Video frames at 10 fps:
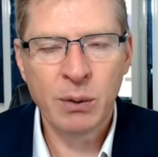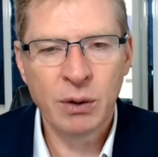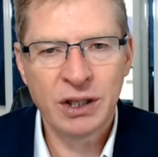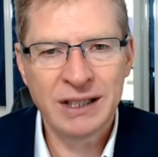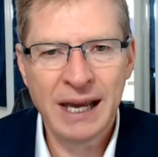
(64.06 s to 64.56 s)

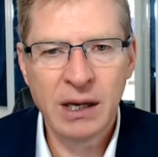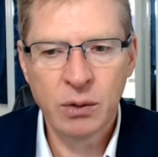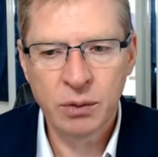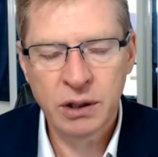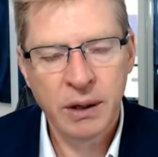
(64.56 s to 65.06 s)

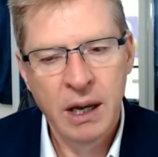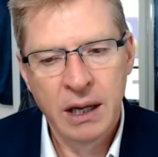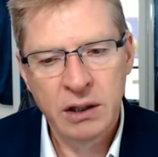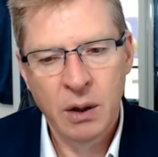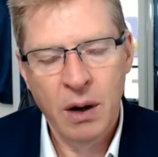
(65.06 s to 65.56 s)
sales.
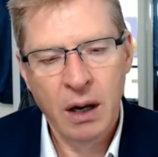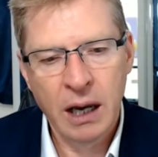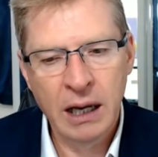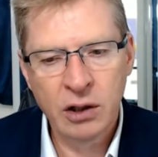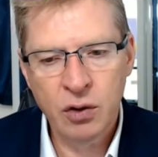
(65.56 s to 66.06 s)
So
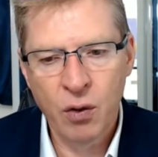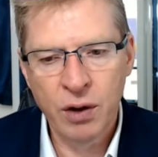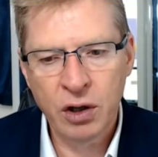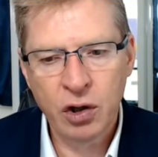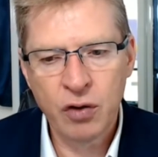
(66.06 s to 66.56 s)
in
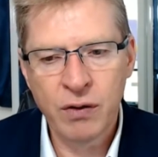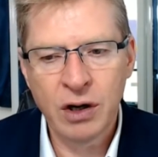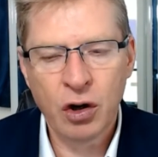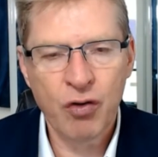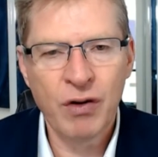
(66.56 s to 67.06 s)
order to
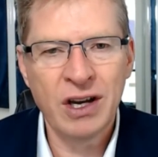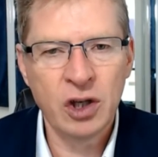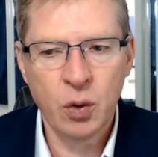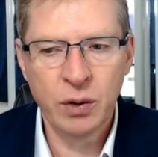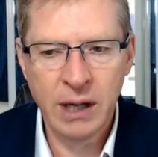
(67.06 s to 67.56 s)
increase
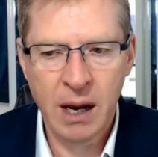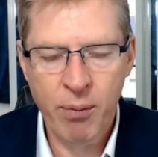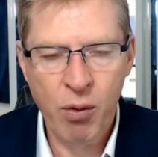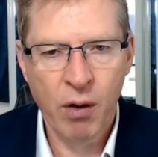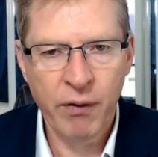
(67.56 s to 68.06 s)
your net
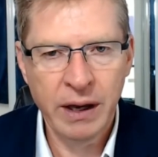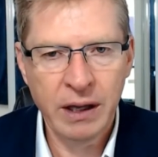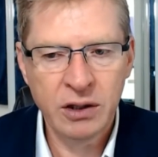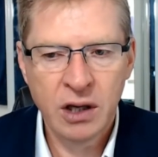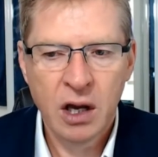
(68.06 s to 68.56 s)

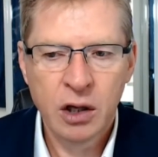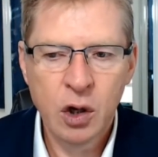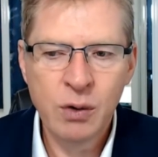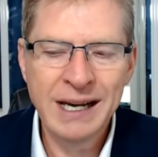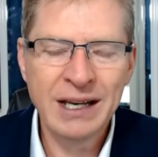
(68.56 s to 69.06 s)
profits,
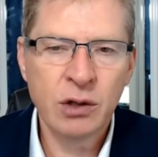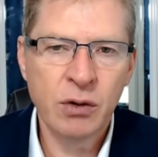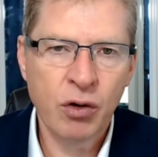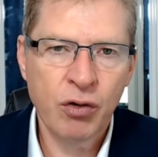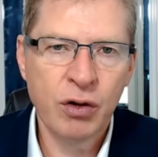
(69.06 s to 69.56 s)
you need to
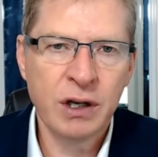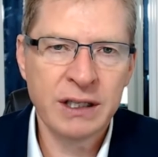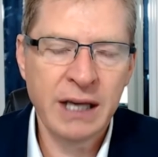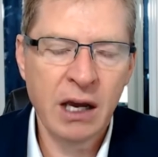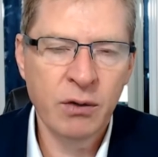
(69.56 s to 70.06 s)
increase
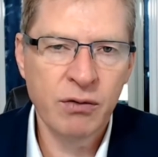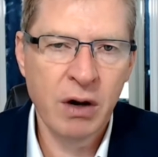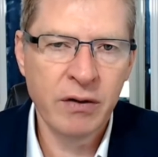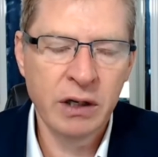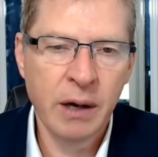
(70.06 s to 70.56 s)
sales
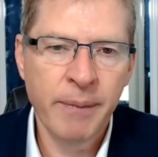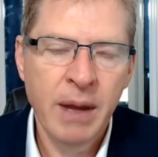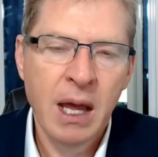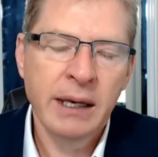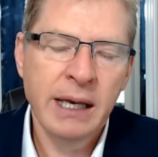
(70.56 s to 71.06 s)
revenue.
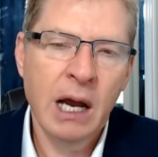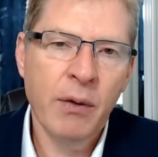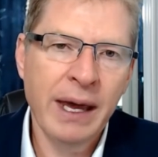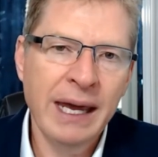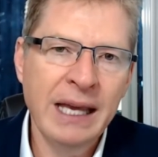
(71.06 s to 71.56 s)
Now
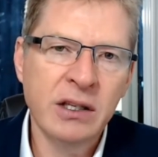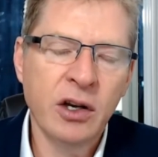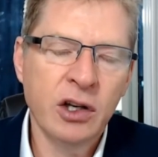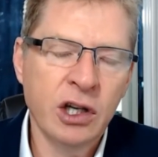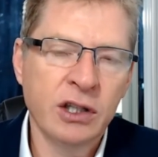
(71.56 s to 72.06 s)
that
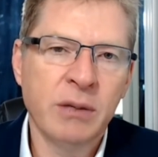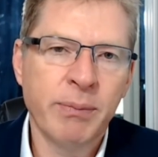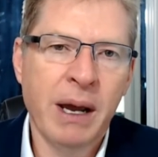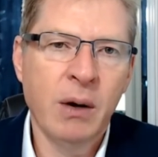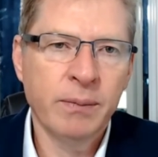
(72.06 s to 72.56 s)
isn't just
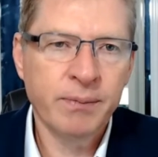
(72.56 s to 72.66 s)
about